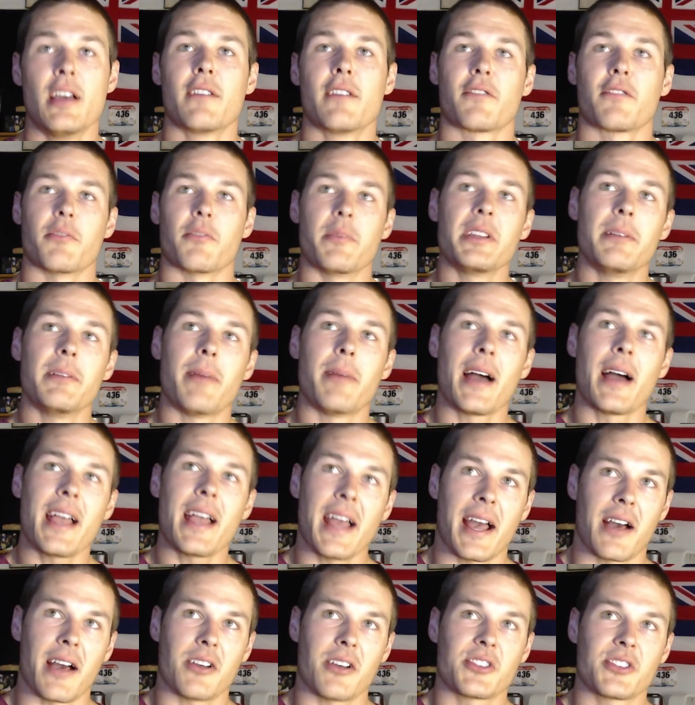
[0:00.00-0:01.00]
for me to buy a
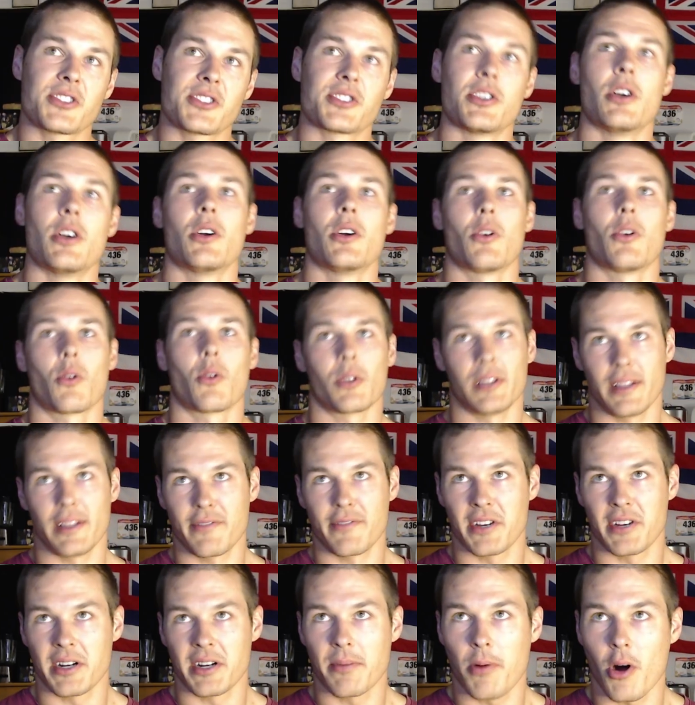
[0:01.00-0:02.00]
house or live
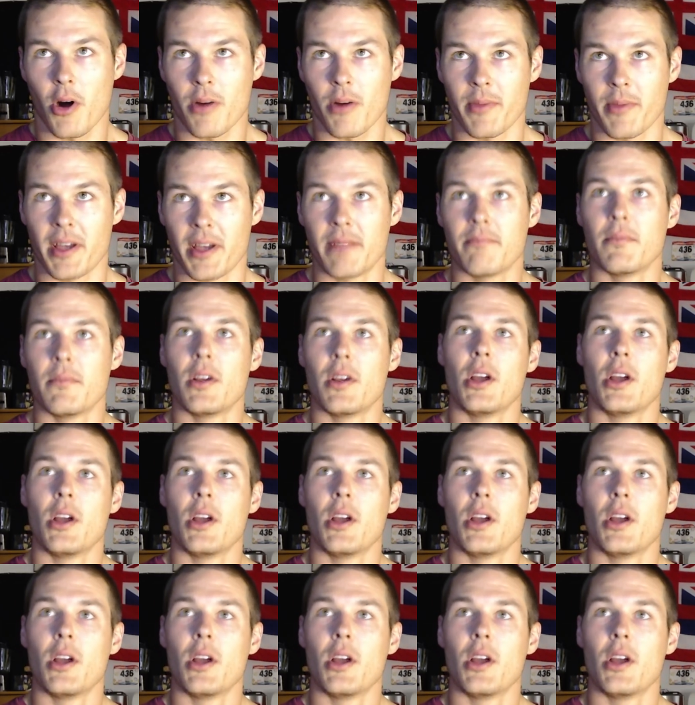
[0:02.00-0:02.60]
in an apartment